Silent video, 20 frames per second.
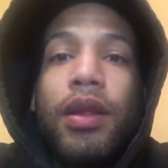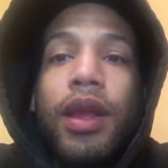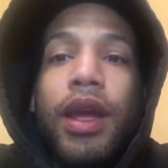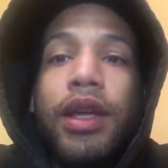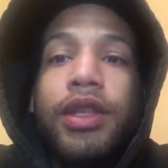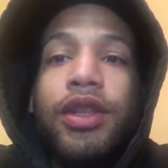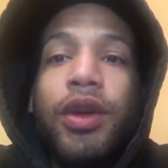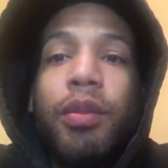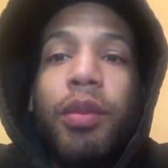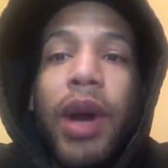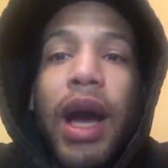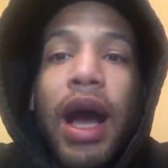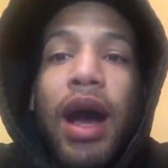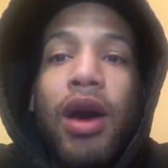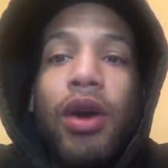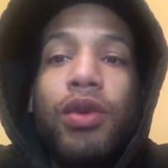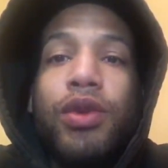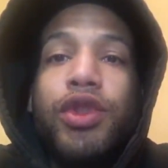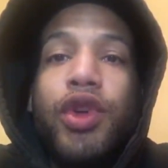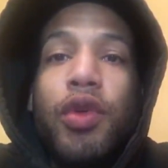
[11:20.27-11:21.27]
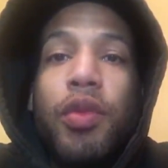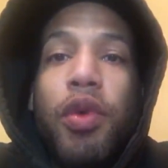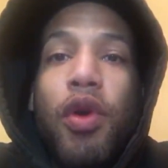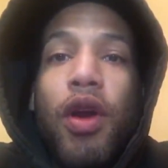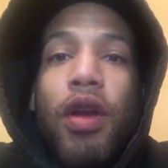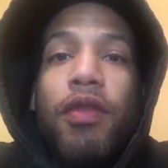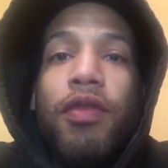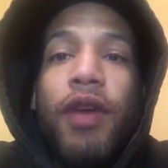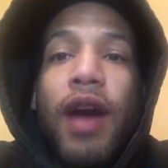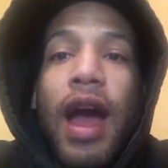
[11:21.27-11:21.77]
There's about
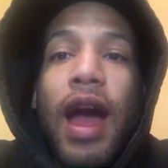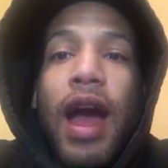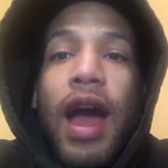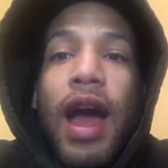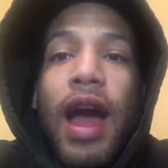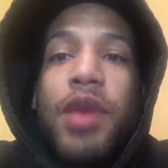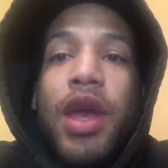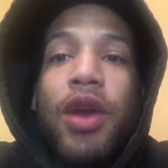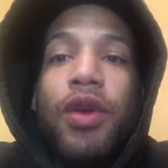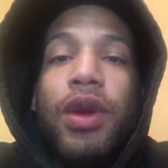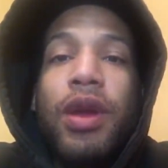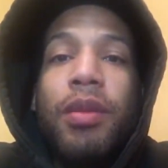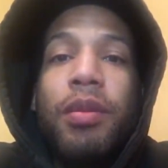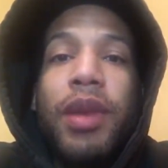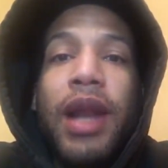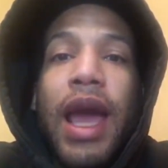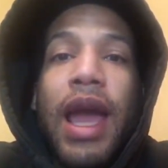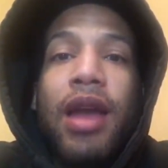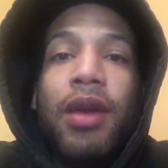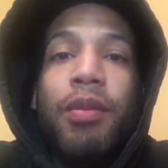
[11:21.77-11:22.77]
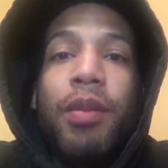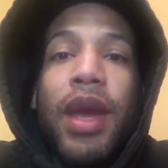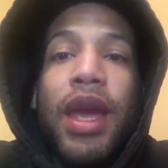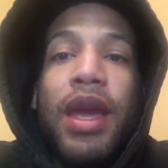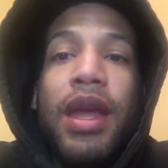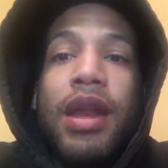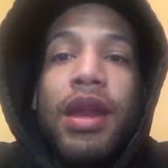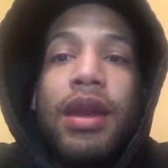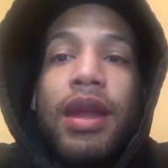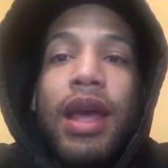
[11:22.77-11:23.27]
2.5 million black
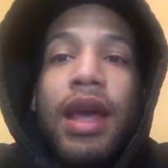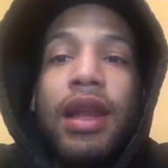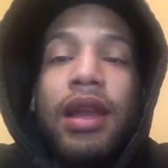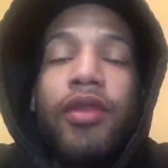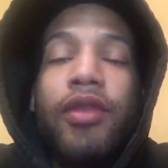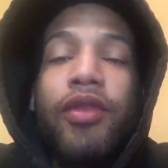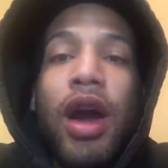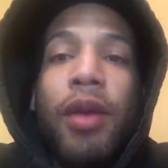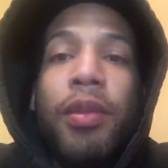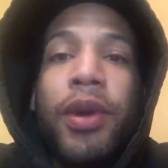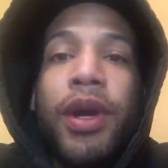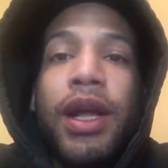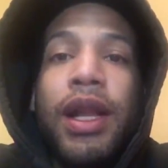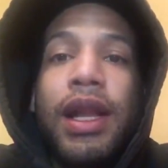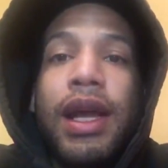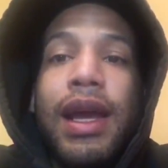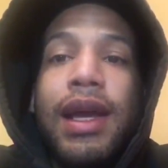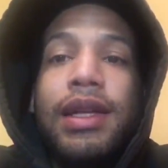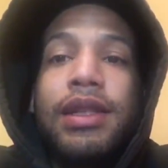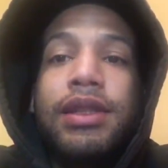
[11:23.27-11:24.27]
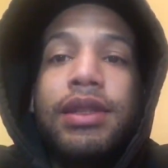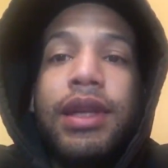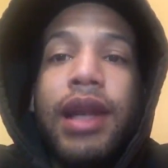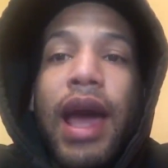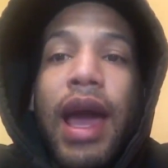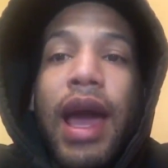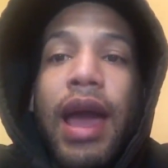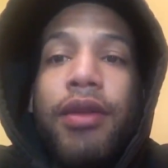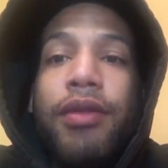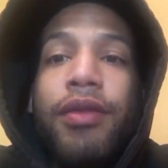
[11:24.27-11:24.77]
men that live an upper class
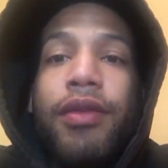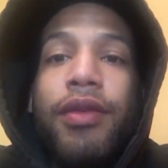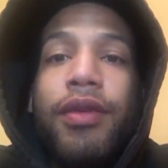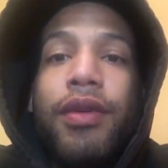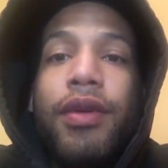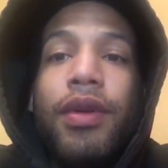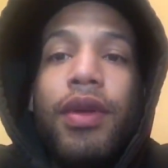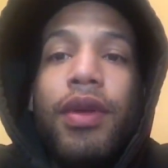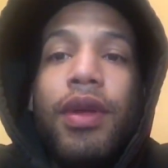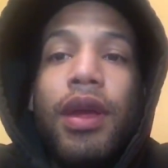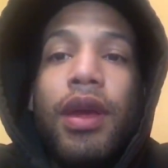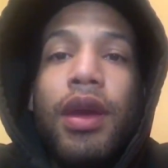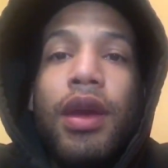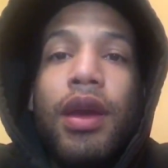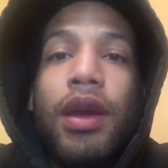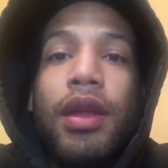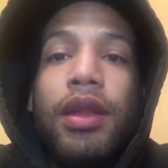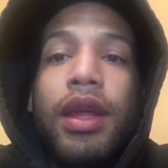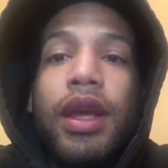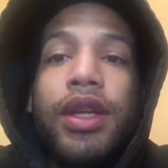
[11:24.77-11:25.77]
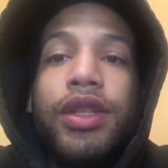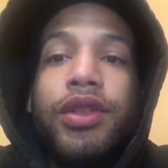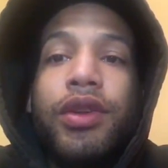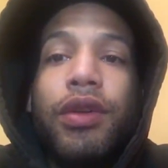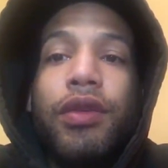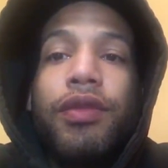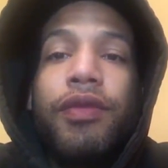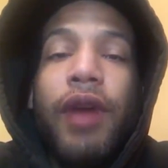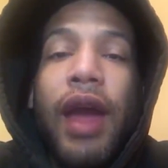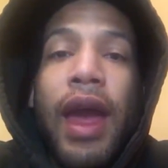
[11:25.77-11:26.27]
life. These
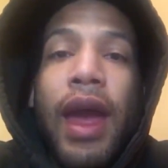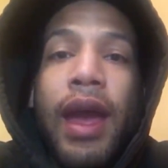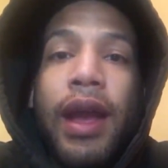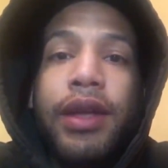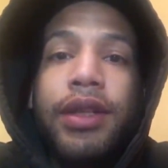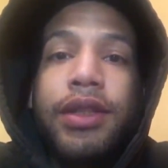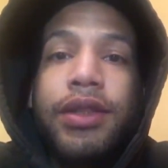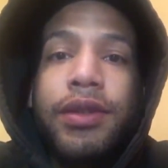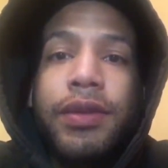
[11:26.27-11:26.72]
are facts,